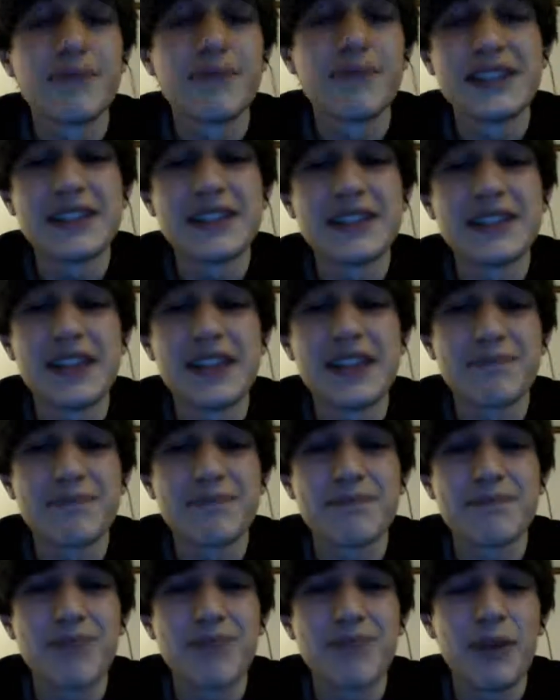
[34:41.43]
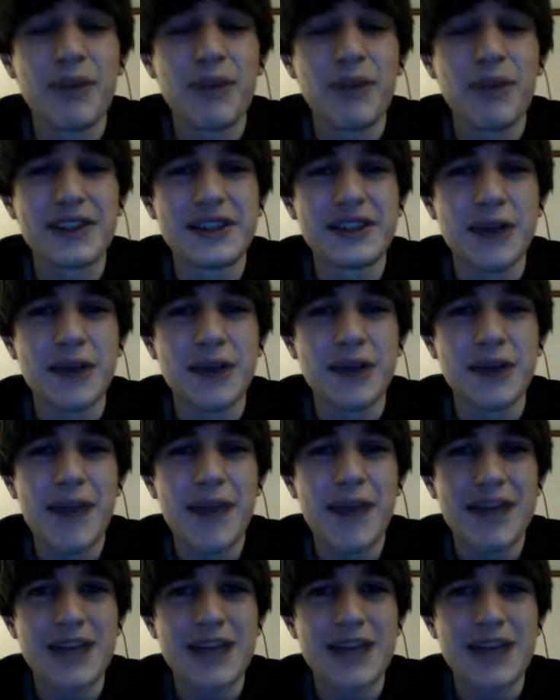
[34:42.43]
This is like, I'm pulling this number out of my
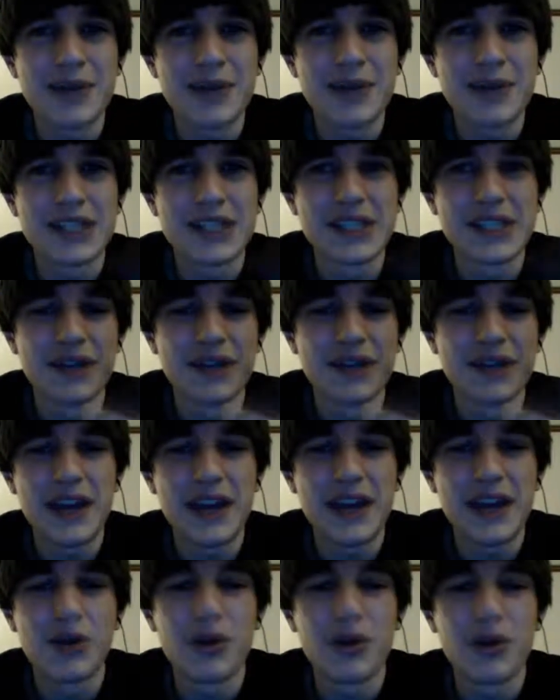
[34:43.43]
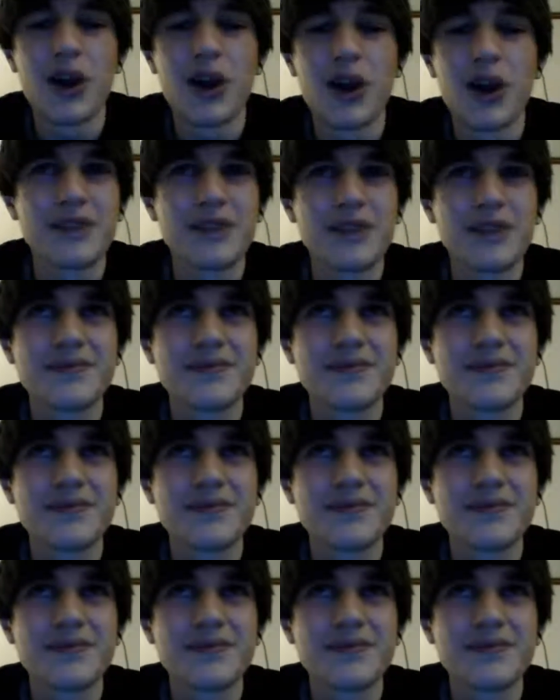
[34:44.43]
ass, by the way, so if I get it wrong,